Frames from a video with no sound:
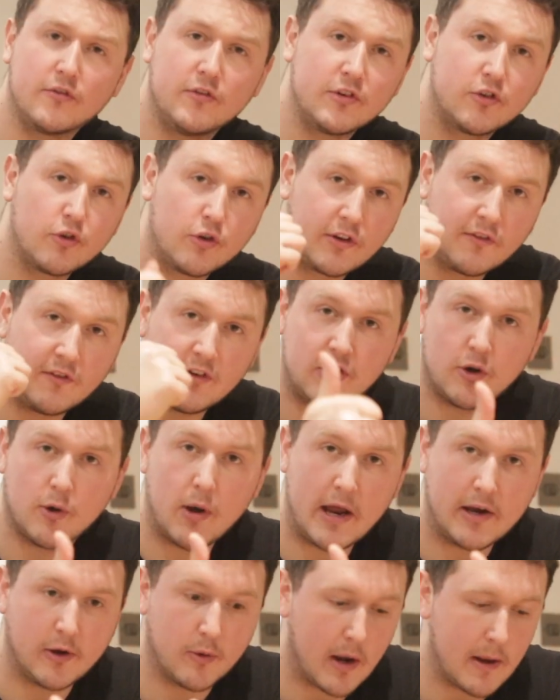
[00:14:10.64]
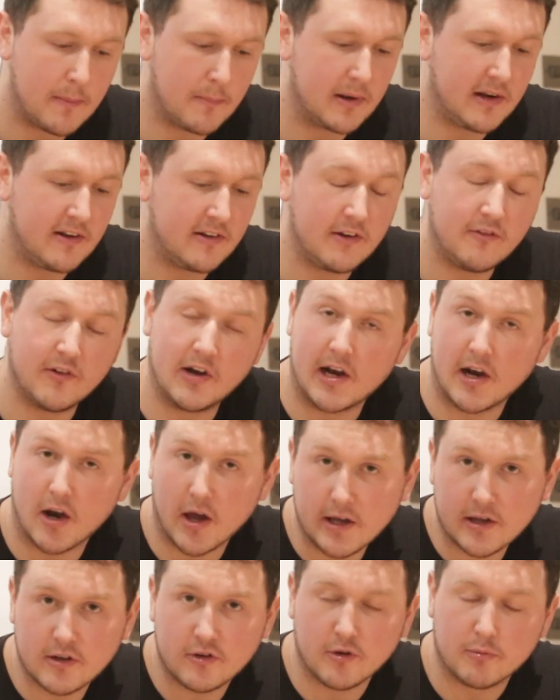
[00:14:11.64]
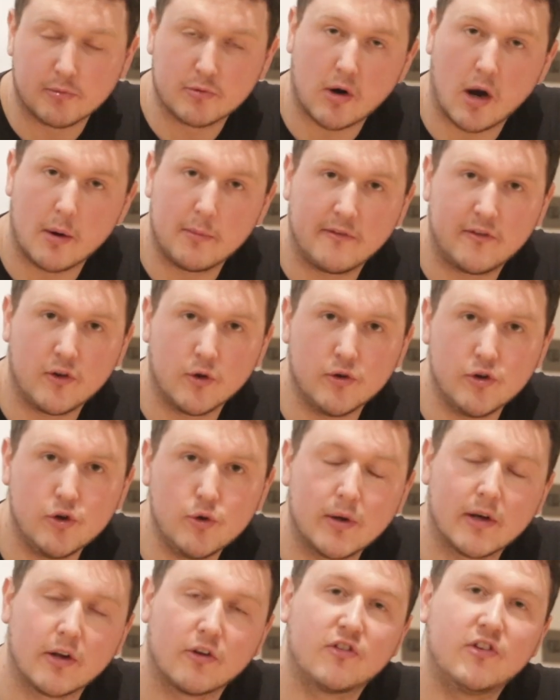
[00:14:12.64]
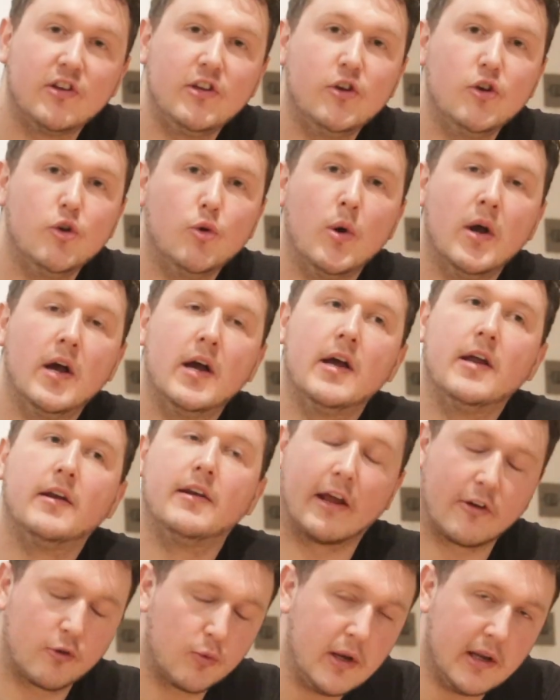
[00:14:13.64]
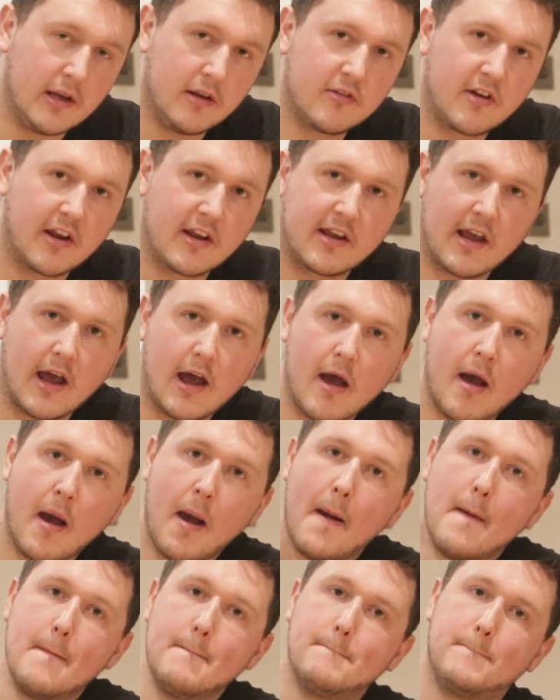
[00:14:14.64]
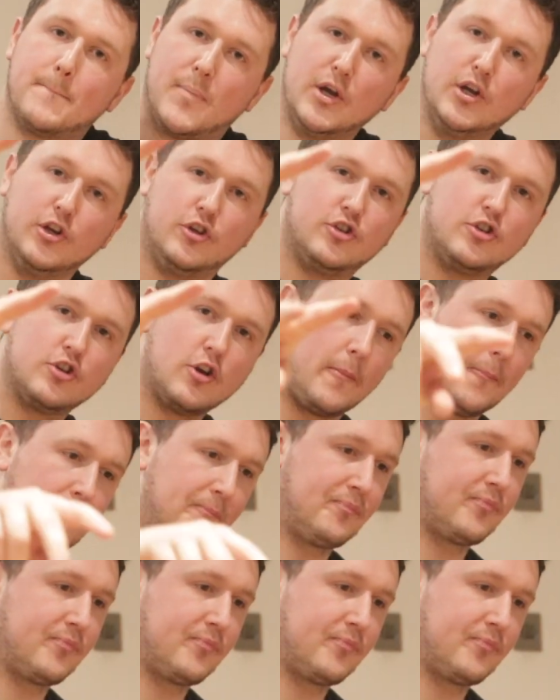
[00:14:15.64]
have enjoyed the video anyway. Please leave it a like, subscribe if you're new, and I'll see you next week. Take care. Peace.